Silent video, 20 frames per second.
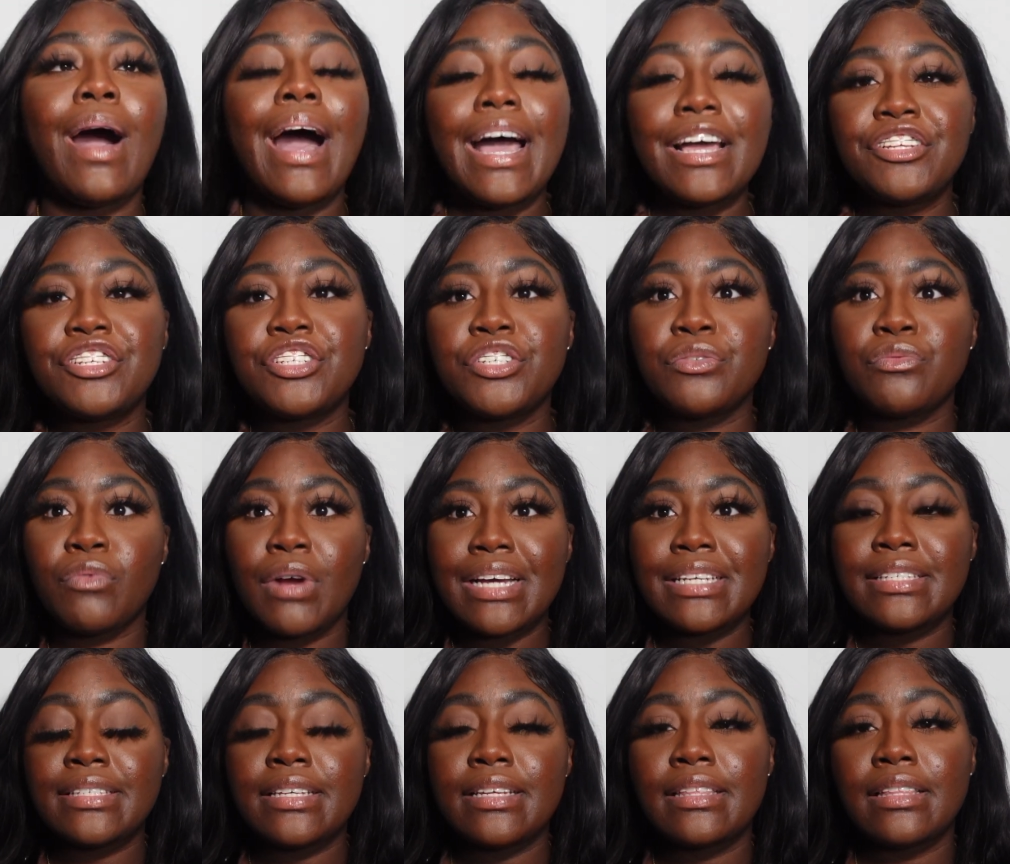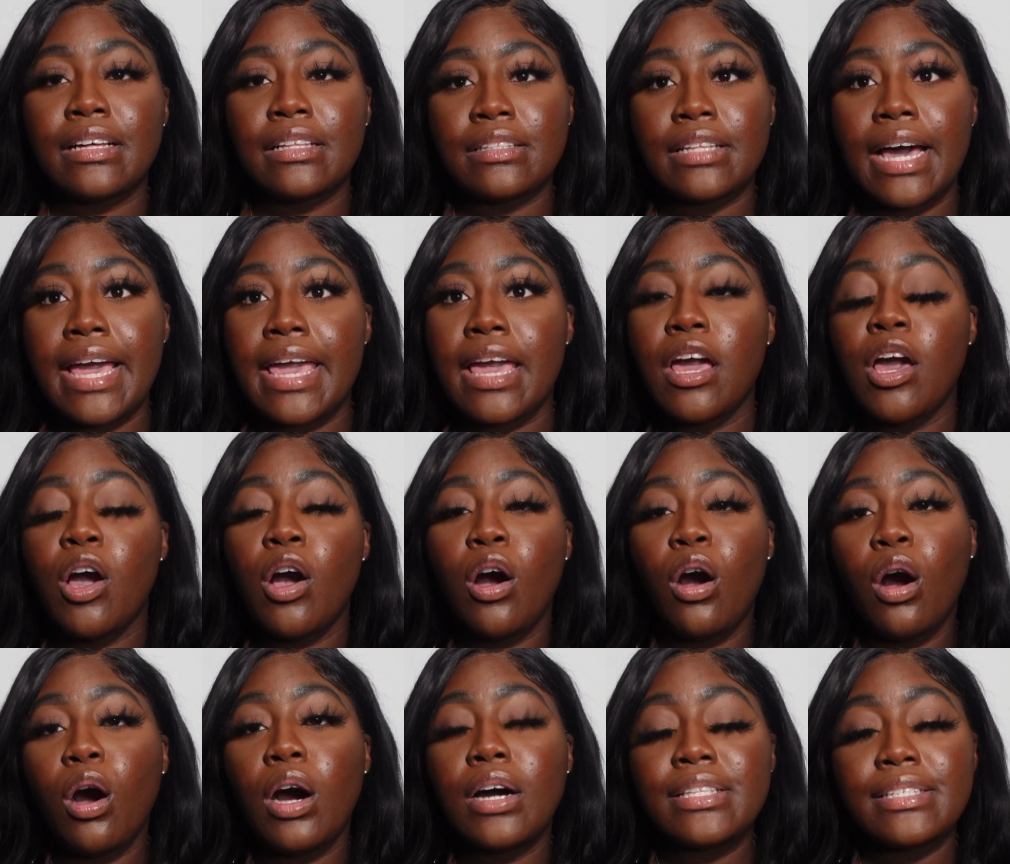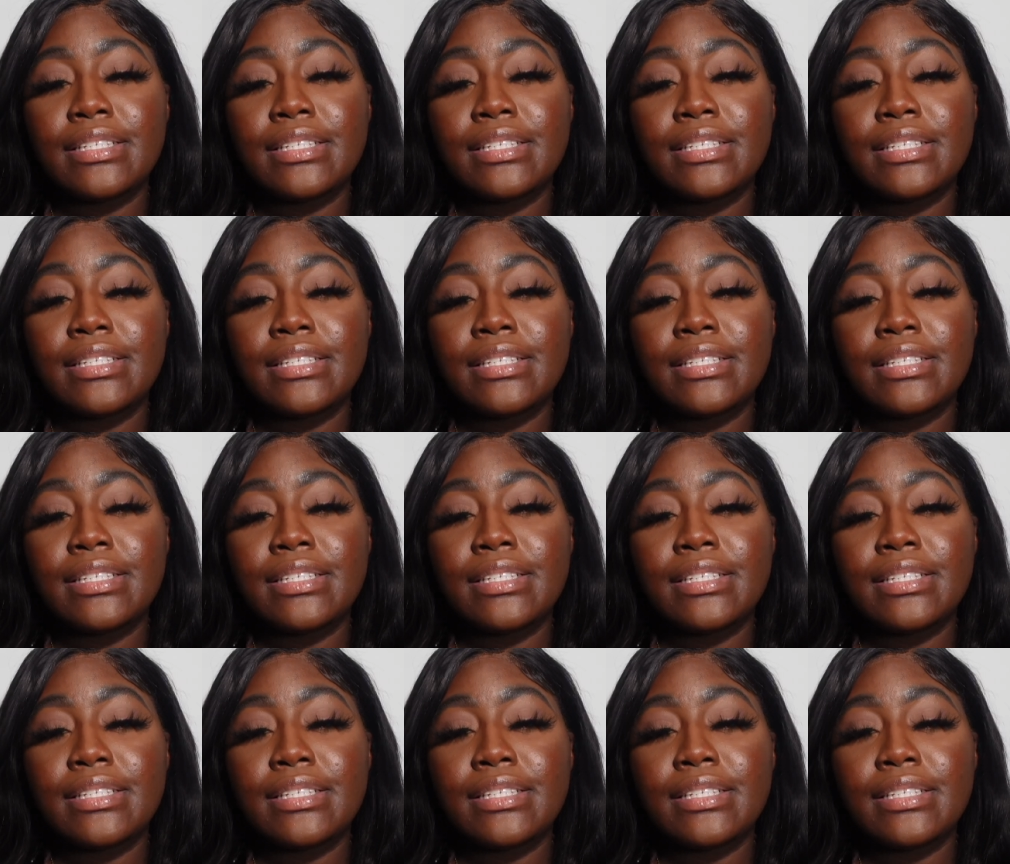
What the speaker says: I just rested the light on